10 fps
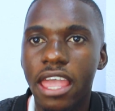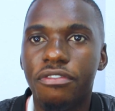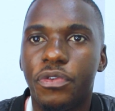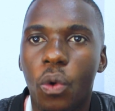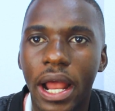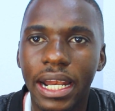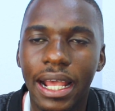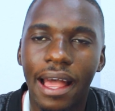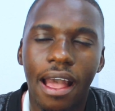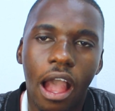
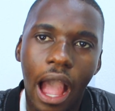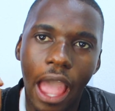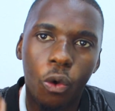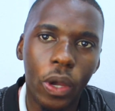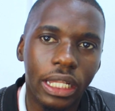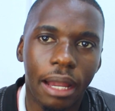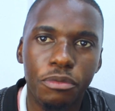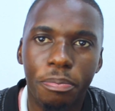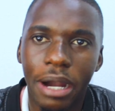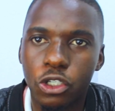everyone, I
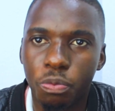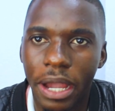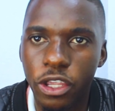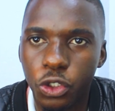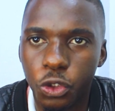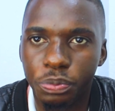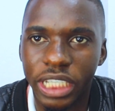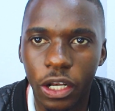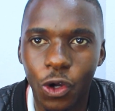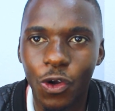welcome you back to my YouTube
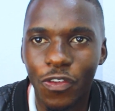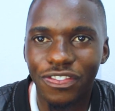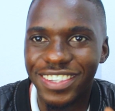channel.